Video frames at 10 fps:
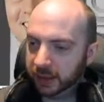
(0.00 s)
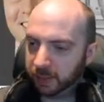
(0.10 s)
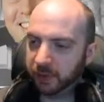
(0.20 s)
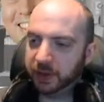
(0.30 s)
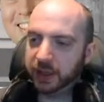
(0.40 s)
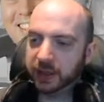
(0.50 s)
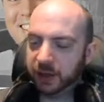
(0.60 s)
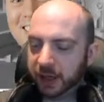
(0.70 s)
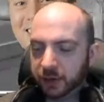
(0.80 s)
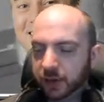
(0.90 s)
the Privateer
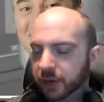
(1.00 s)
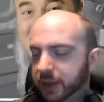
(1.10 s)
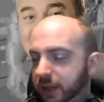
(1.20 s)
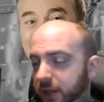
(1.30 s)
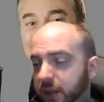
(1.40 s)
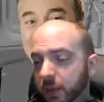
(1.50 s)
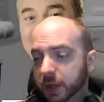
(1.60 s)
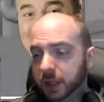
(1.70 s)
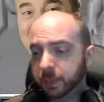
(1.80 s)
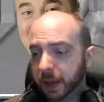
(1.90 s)
$1,700 is so
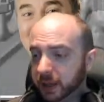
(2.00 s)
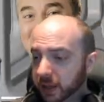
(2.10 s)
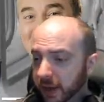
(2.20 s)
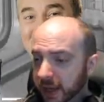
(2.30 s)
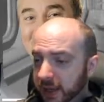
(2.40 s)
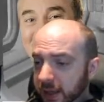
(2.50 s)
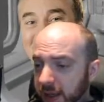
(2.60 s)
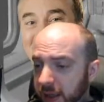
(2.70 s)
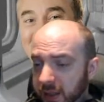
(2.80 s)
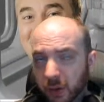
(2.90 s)
expensive, eh?
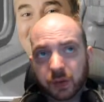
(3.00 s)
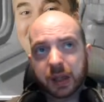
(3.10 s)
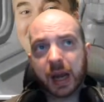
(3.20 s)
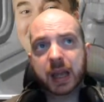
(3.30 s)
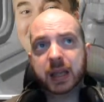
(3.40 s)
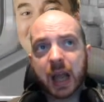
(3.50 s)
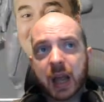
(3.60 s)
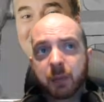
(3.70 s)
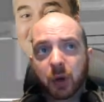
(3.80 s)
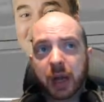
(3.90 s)
Sort of get it in
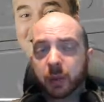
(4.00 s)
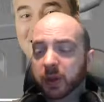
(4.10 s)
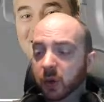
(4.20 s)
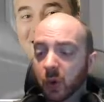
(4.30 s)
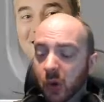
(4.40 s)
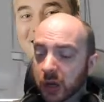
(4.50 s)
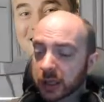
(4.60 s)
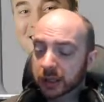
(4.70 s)
game or get it with an org.